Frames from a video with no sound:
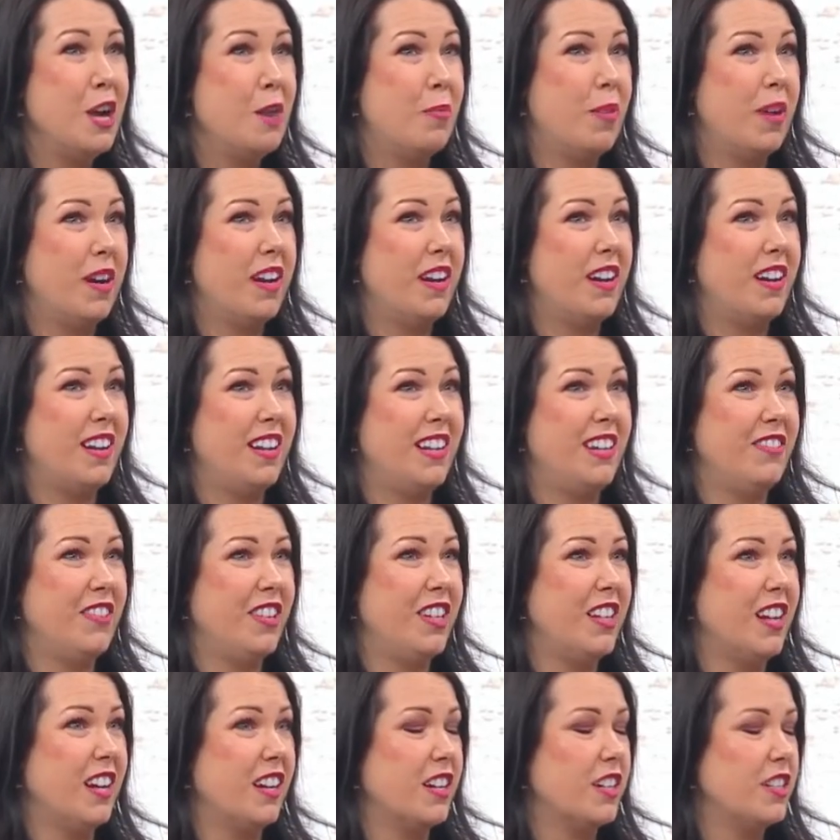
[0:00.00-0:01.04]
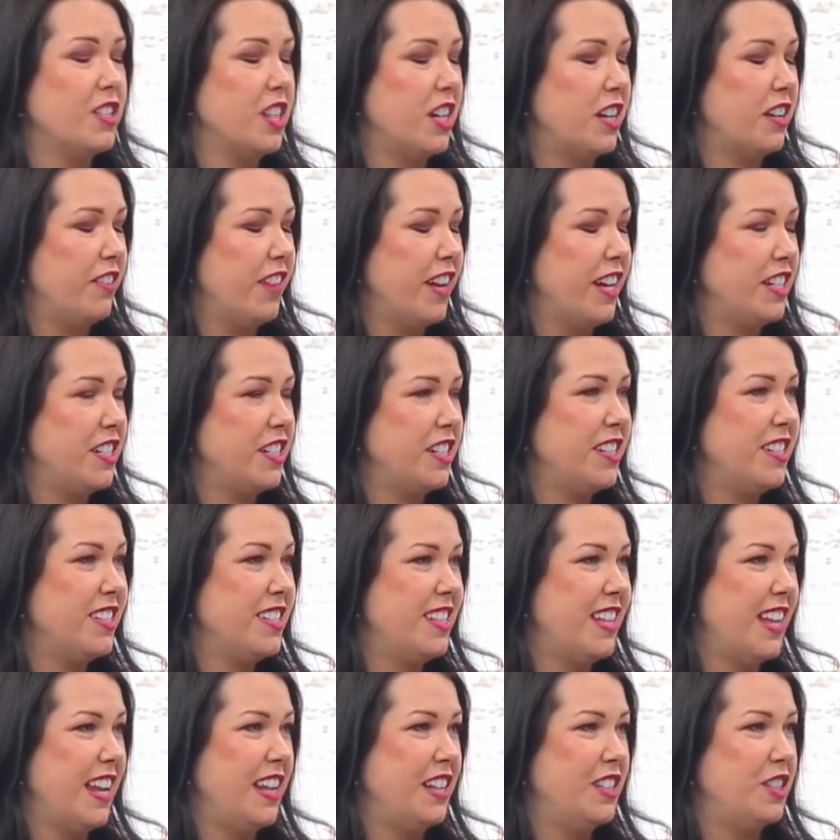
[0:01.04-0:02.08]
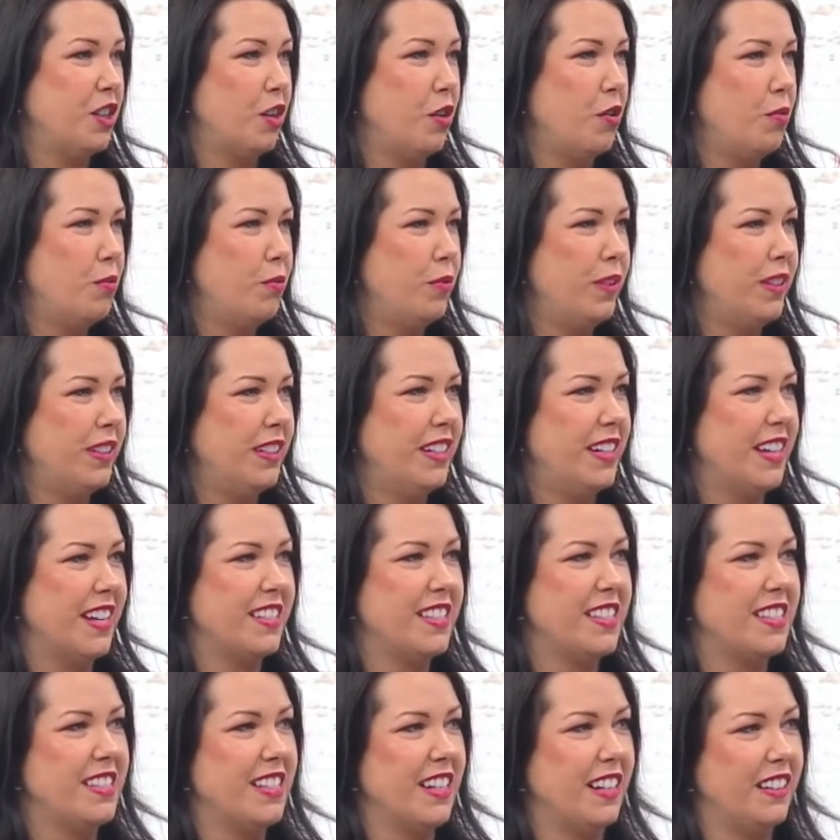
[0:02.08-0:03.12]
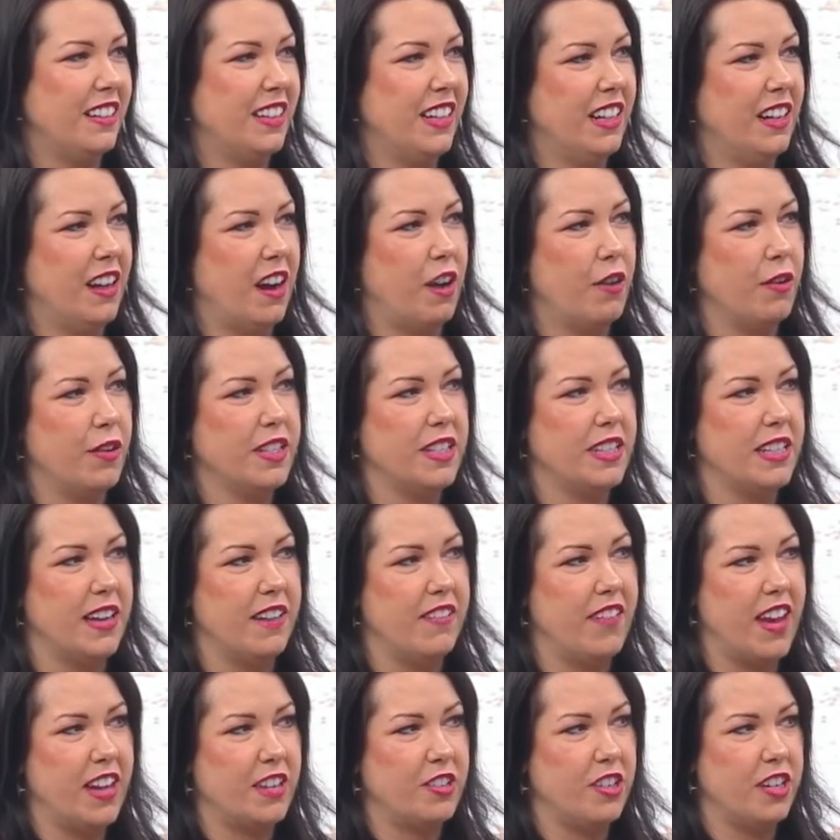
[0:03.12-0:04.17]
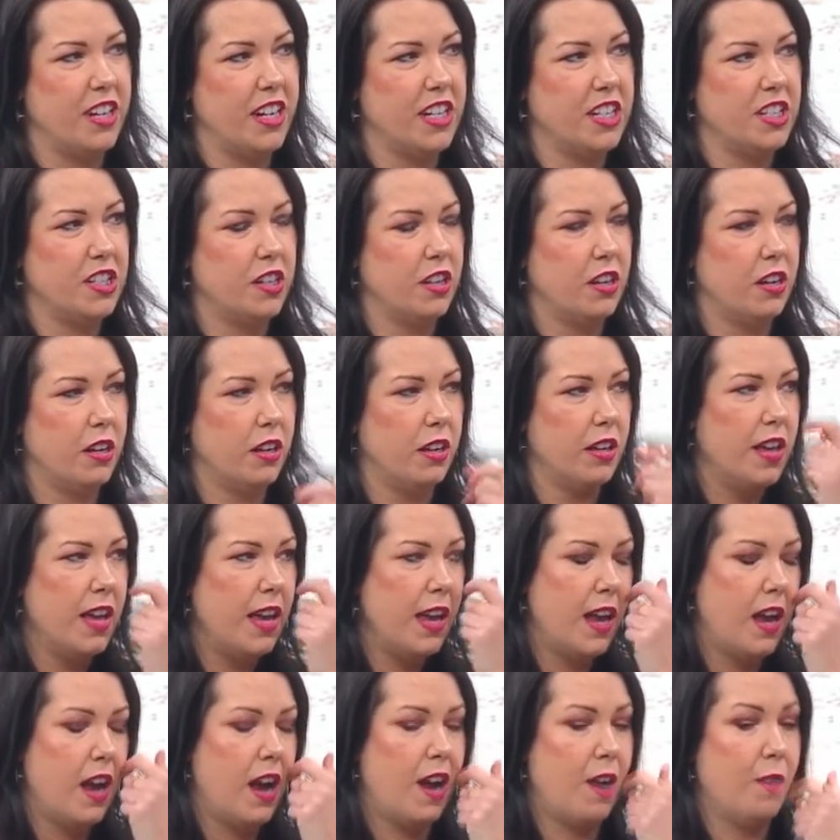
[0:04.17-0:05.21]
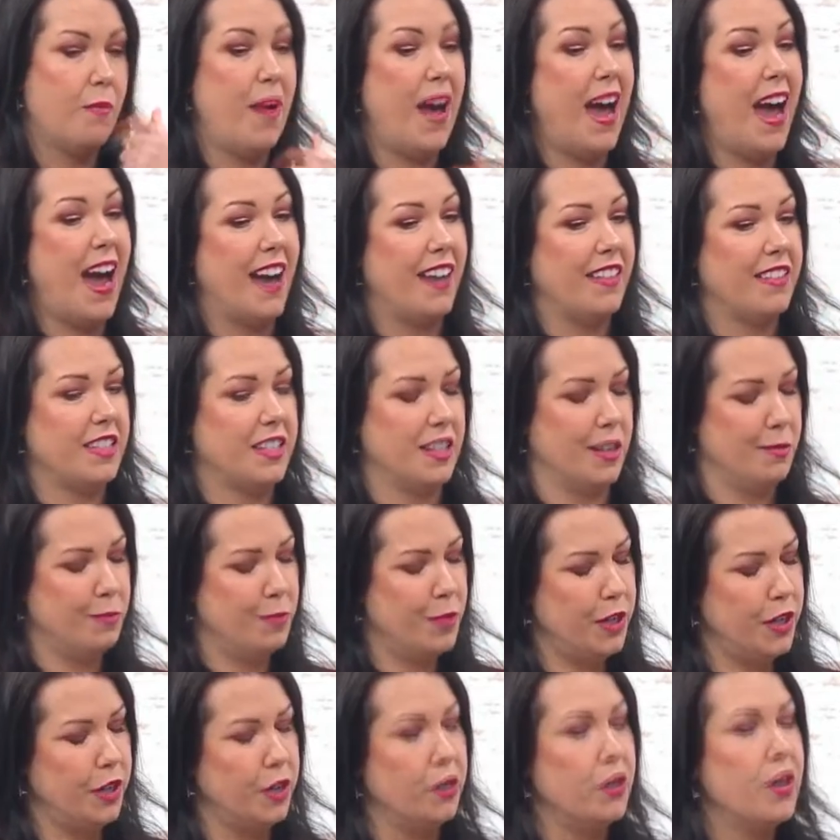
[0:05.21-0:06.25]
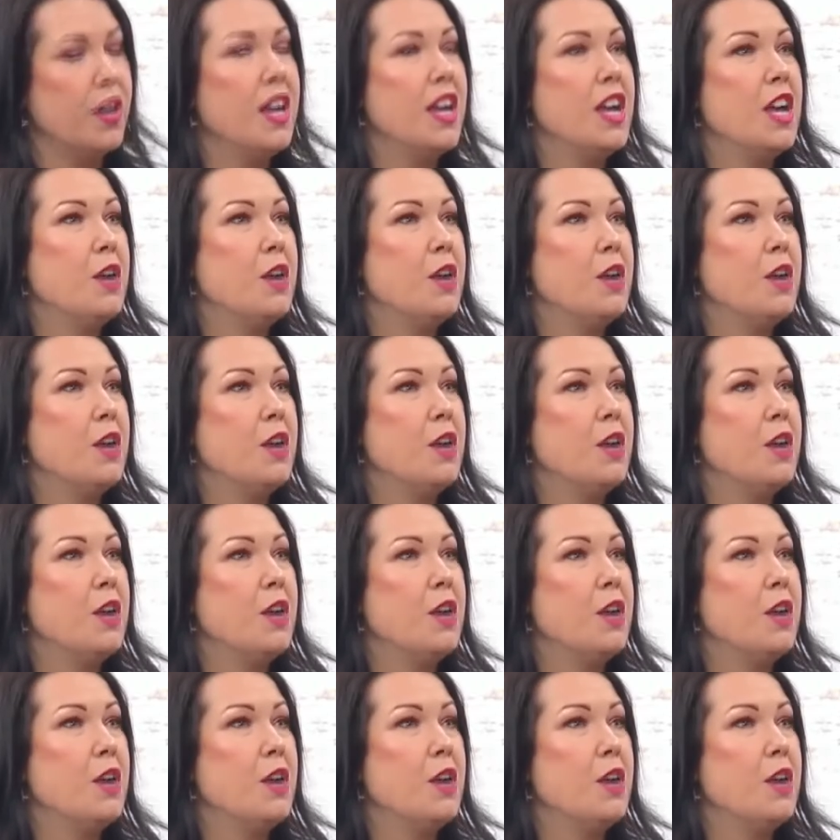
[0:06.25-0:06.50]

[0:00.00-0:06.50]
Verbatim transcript: But even younger generations, they don't really necessarily always love that traditional um, path. Some do.